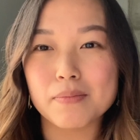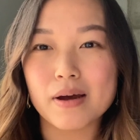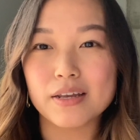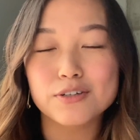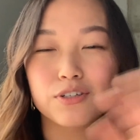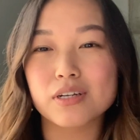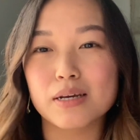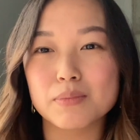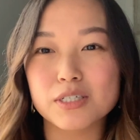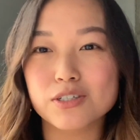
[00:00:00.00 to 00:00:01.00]
My
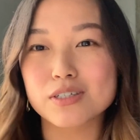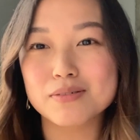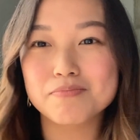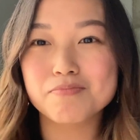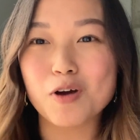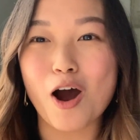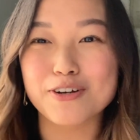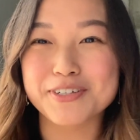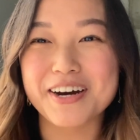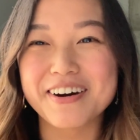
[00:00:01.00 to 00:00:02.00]
username is just
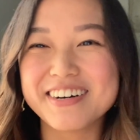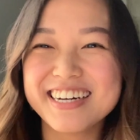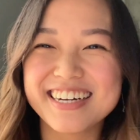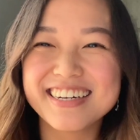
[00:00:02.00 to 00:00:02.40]
Audrey Ho.